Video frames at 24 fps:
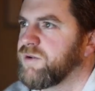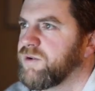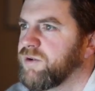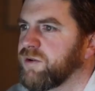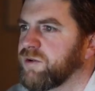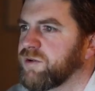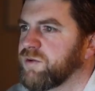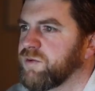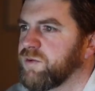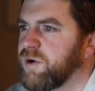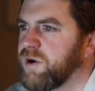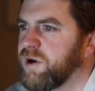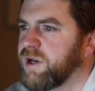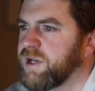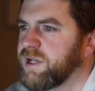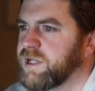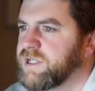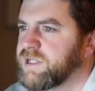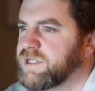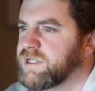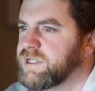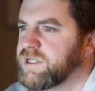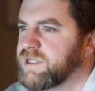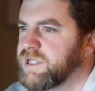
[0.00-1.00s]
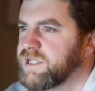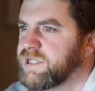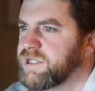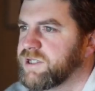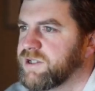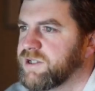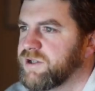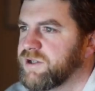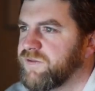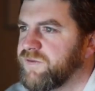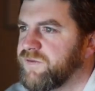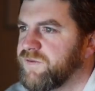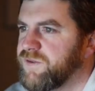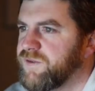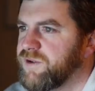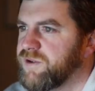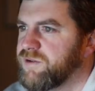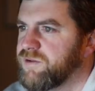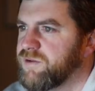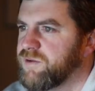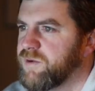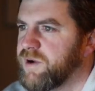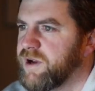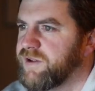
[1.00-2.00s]
quite. It needs to go
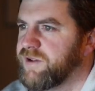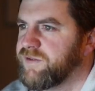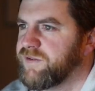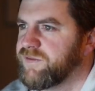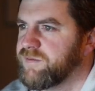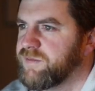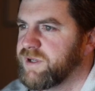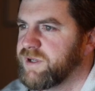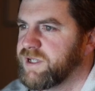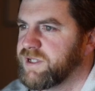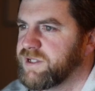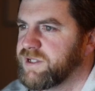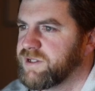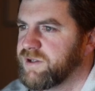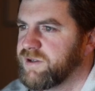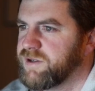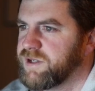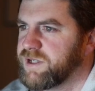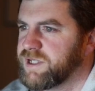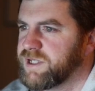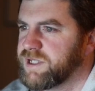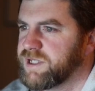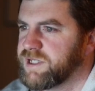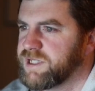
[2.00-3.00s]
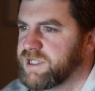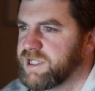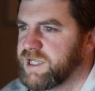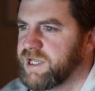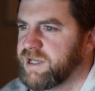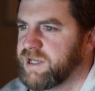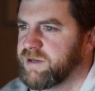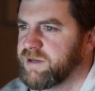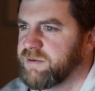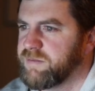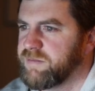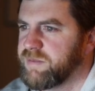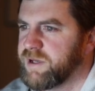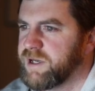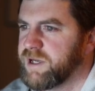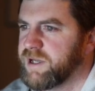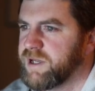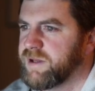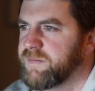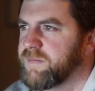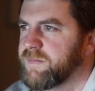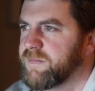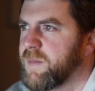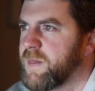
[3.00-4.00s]
further away from me so you can see it a bit
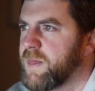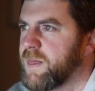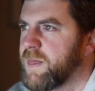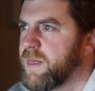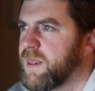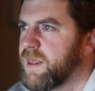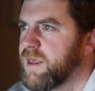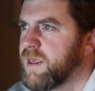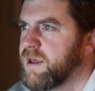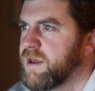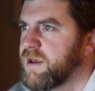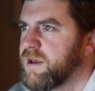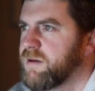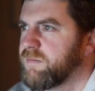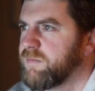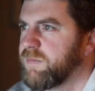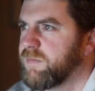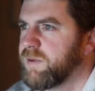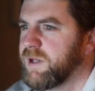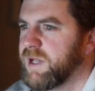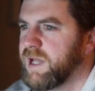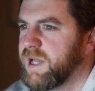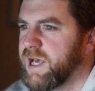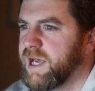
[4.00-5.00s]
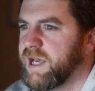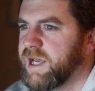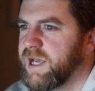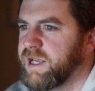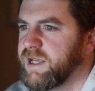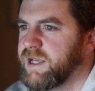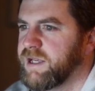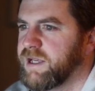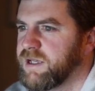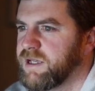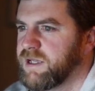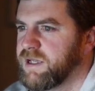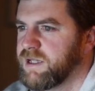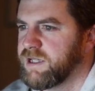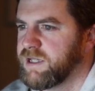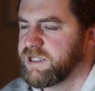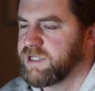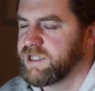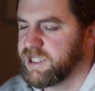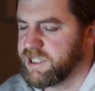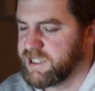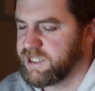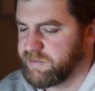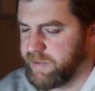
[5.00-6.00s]
better. Play. Let's
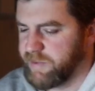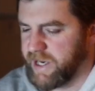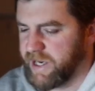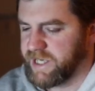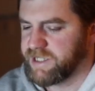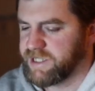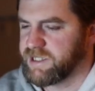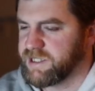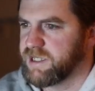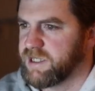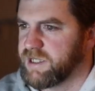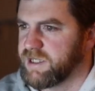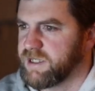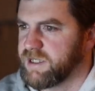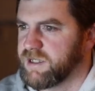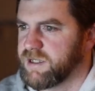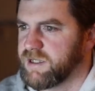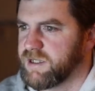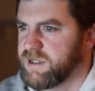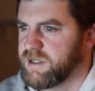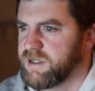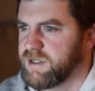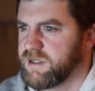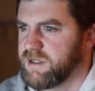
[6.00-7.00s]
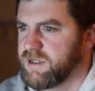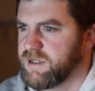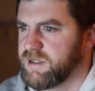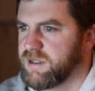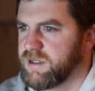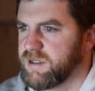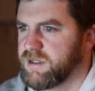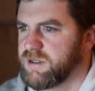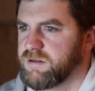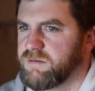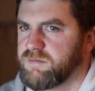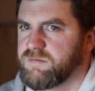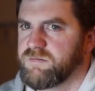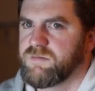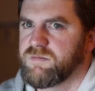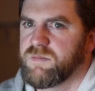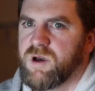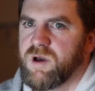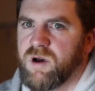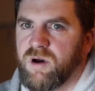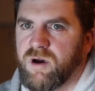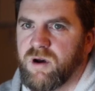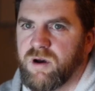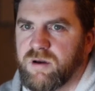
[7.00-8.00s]
hit space.
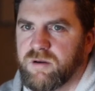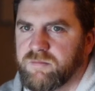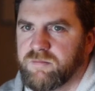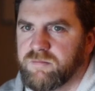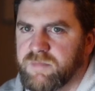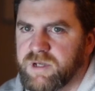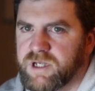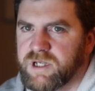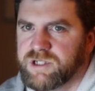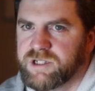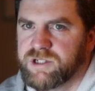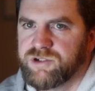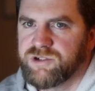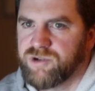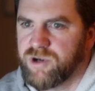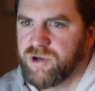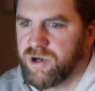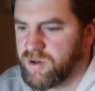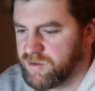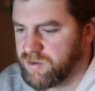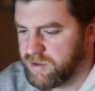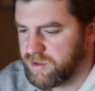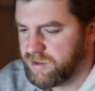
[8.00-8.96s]
Oh, mouse control.